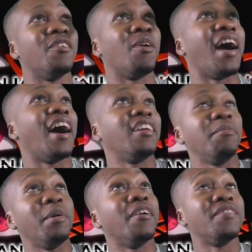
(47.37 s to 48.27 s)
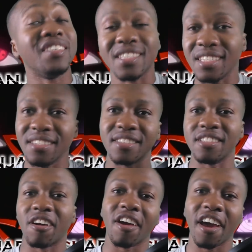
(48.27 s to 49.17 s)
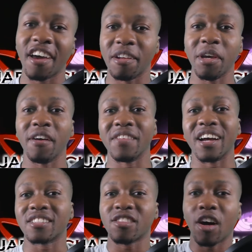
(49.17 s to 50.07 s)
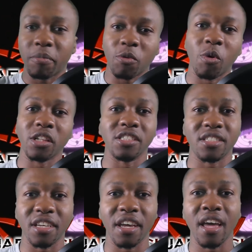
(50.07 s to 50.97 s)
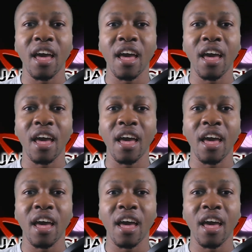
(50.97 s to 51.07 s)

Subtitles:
anime of the season or anime of like top quality.